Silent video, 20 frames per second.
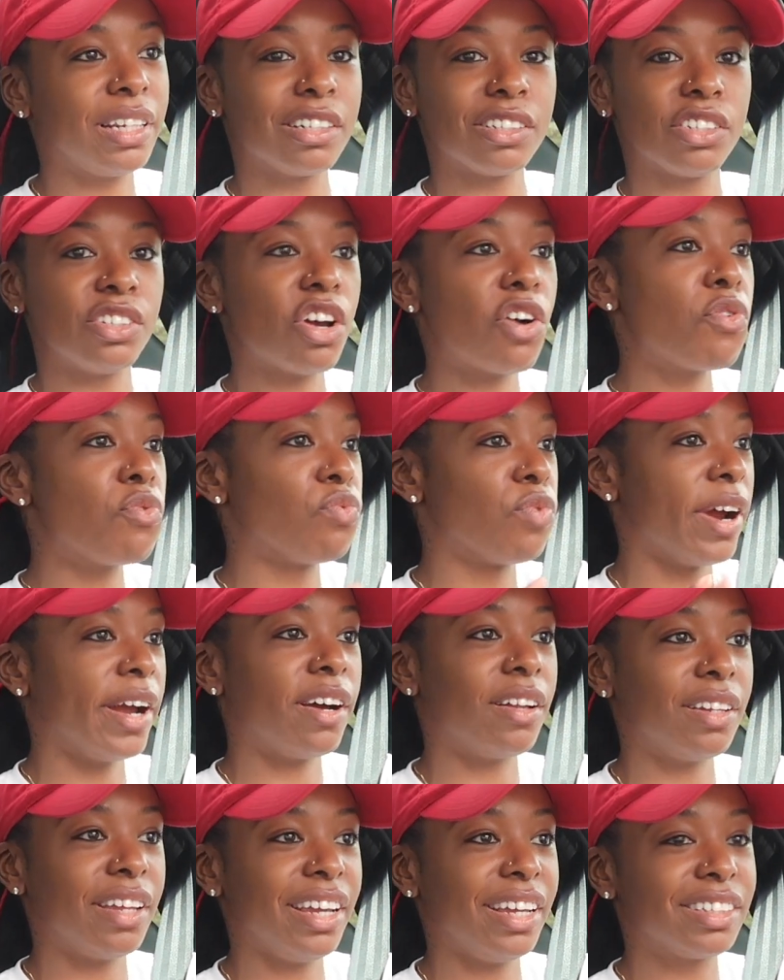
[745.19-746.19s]
There's no
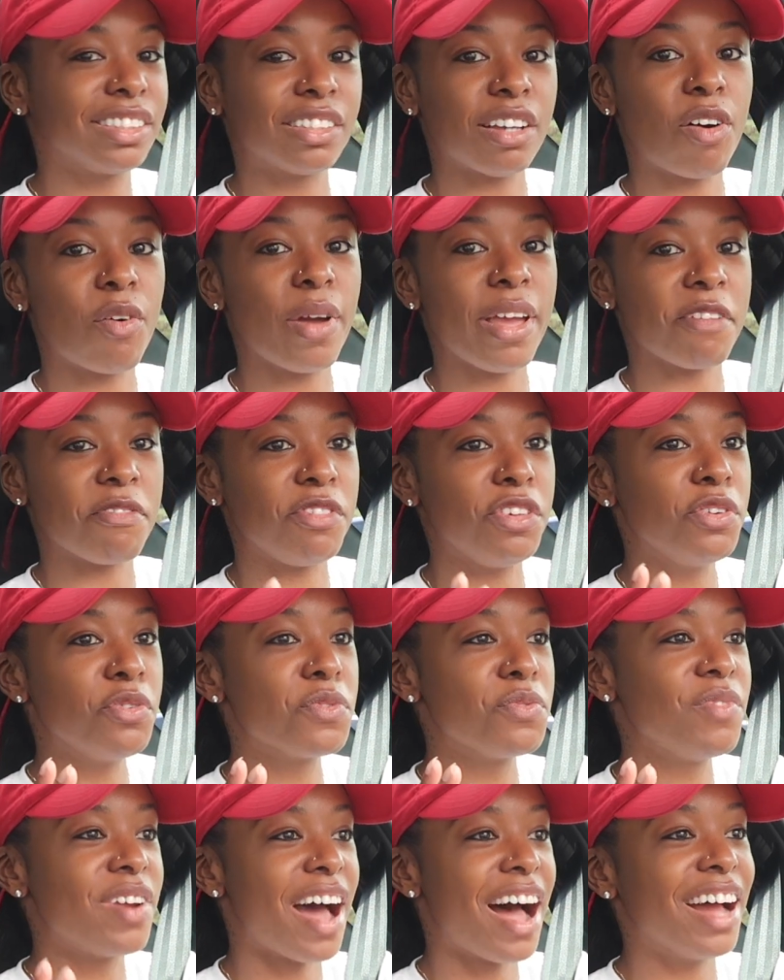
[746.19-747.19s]
railing, so if
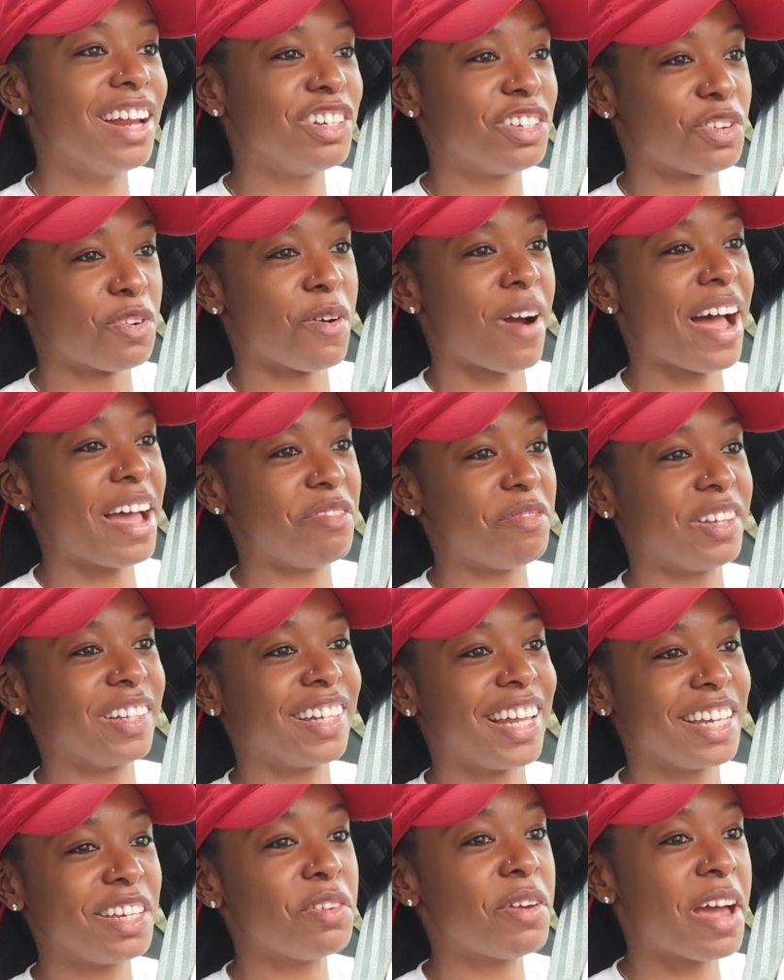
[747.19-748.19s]
you're not driving
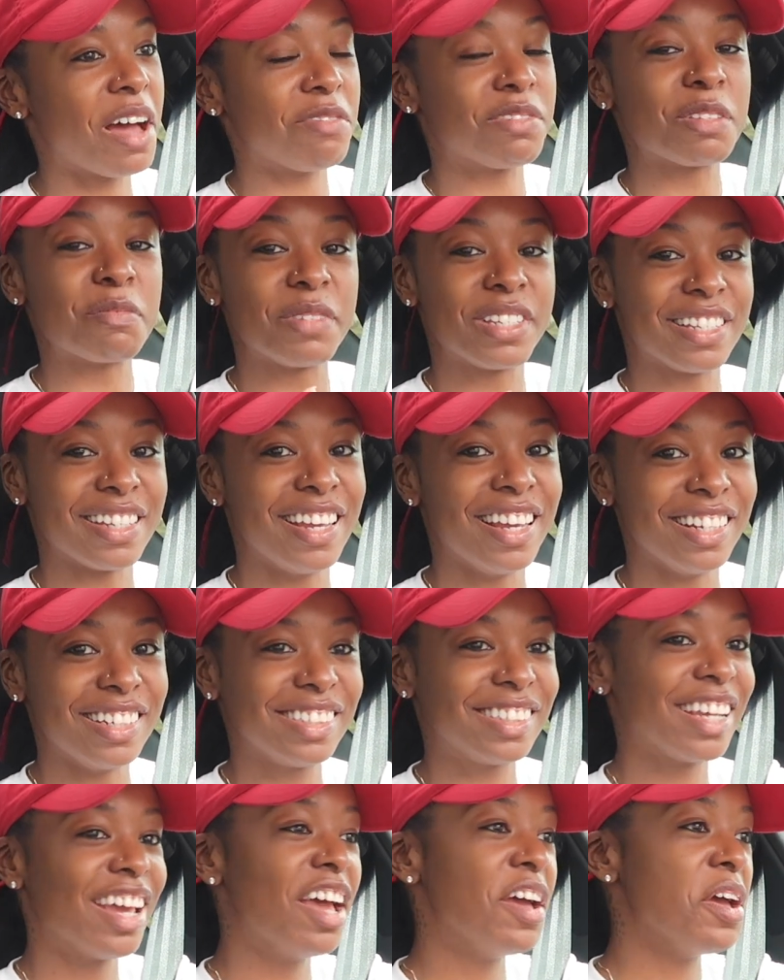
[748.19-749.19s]
like you have some
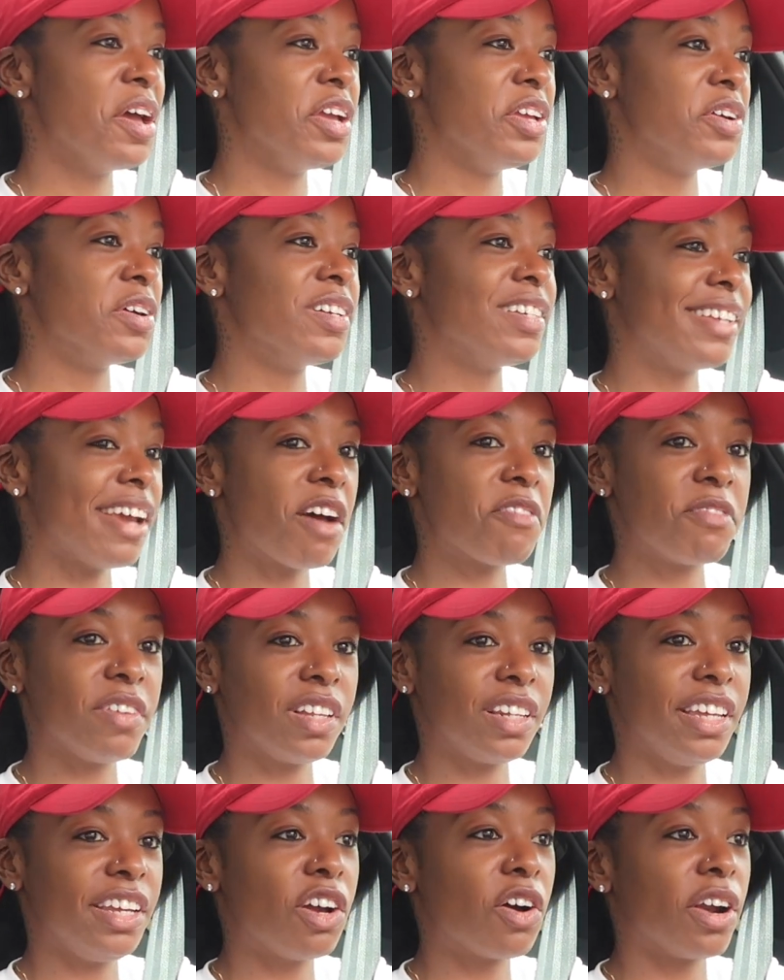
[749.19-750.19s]
sense, you're
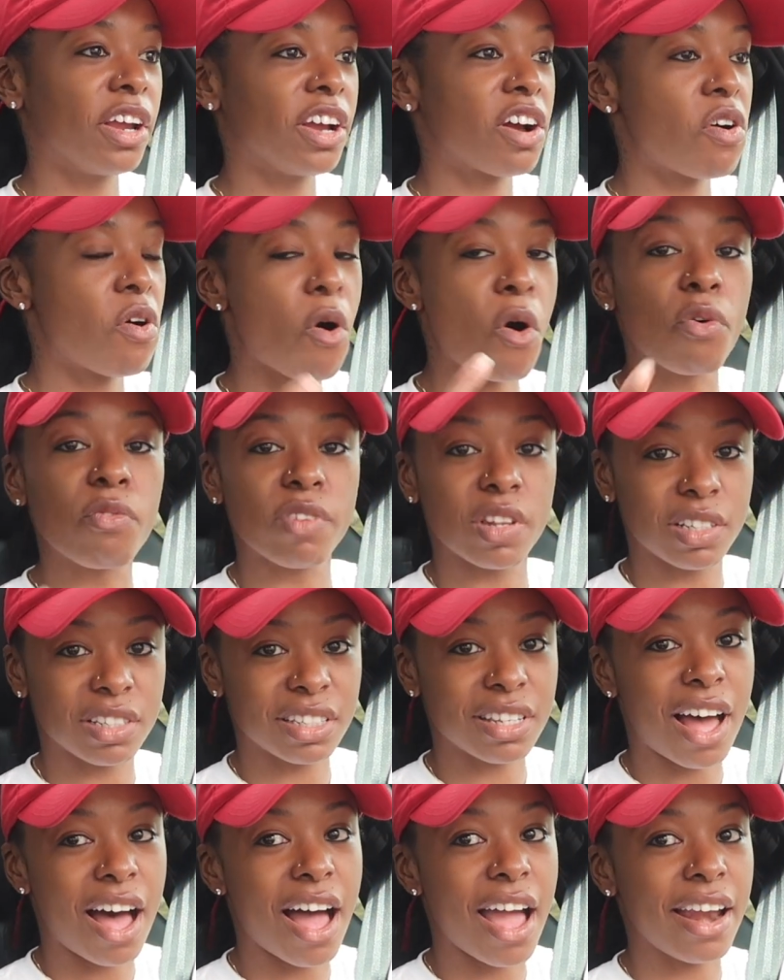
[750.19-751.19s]
definitely going to go over the
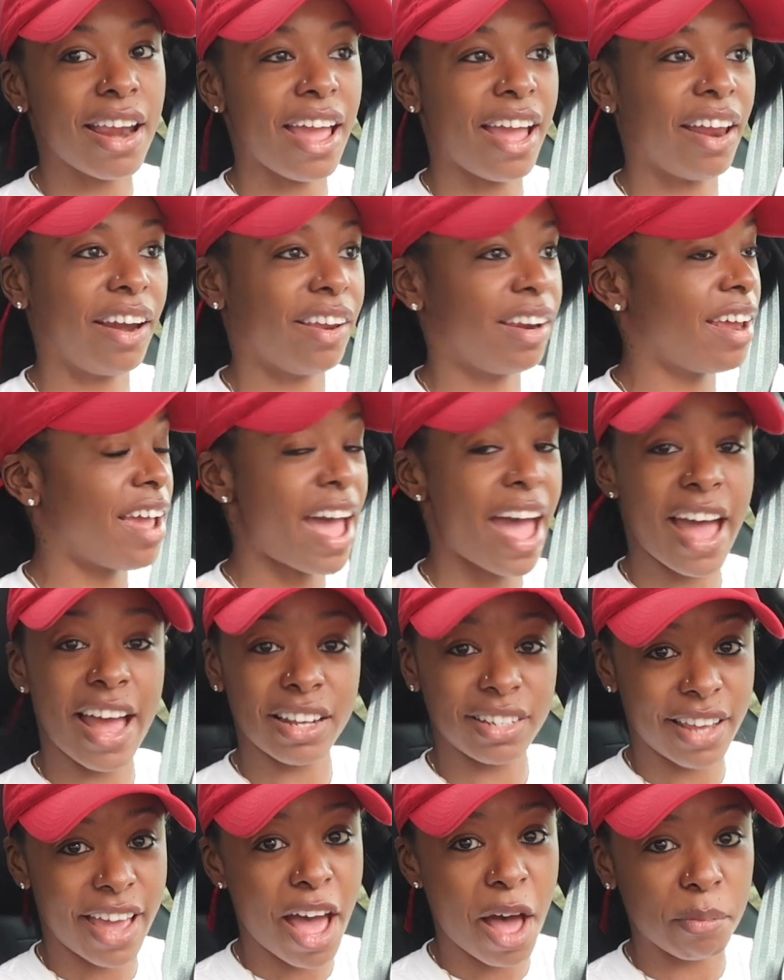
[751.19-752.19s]
side, and it
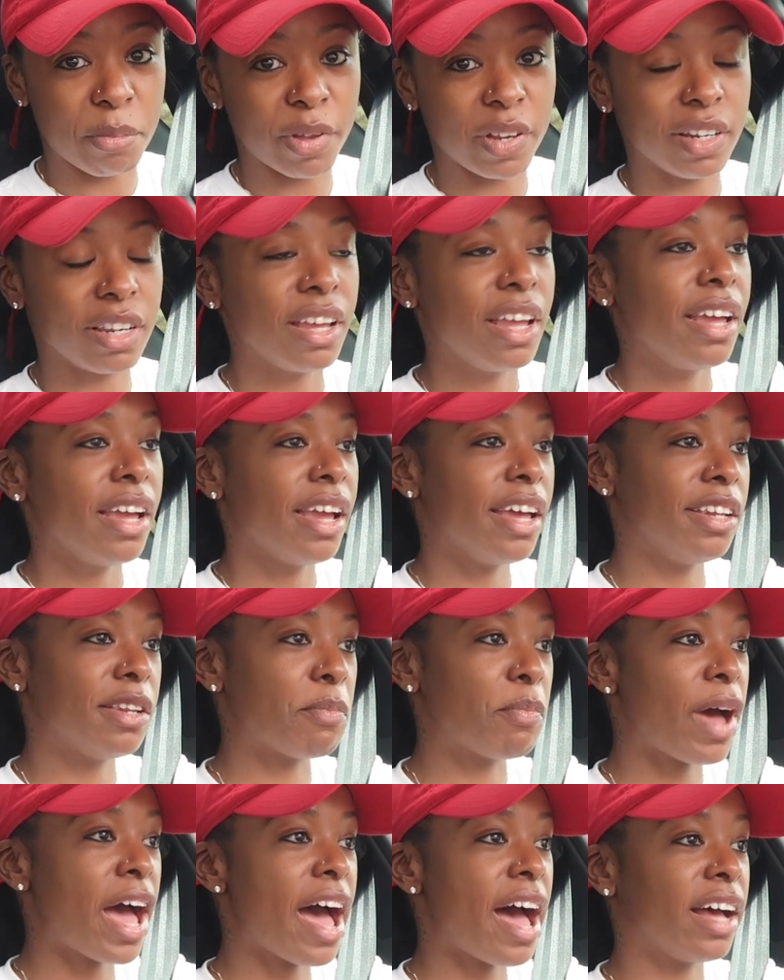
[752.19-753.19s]
has happened in
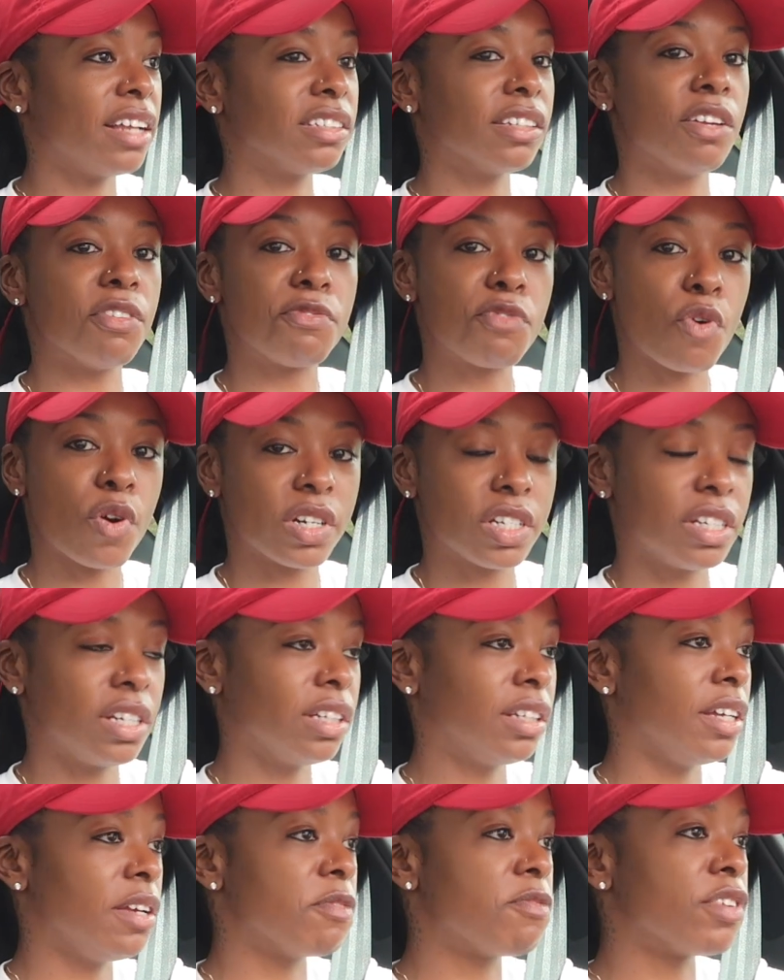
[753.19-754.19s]
the past,
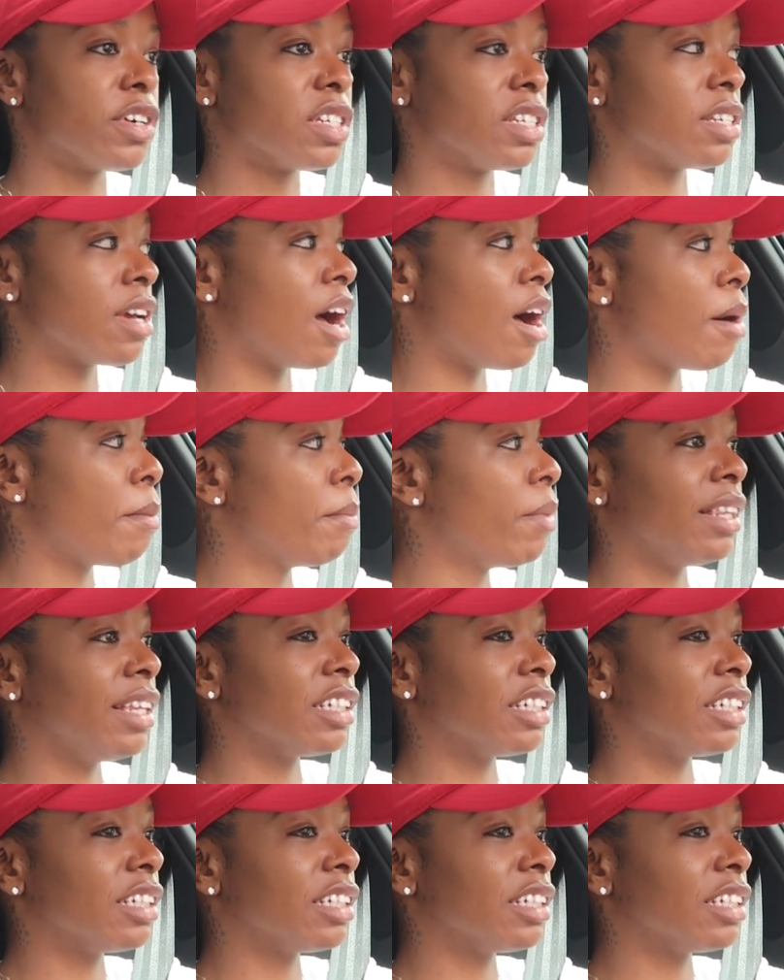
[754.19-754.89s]
unfortunately, for some.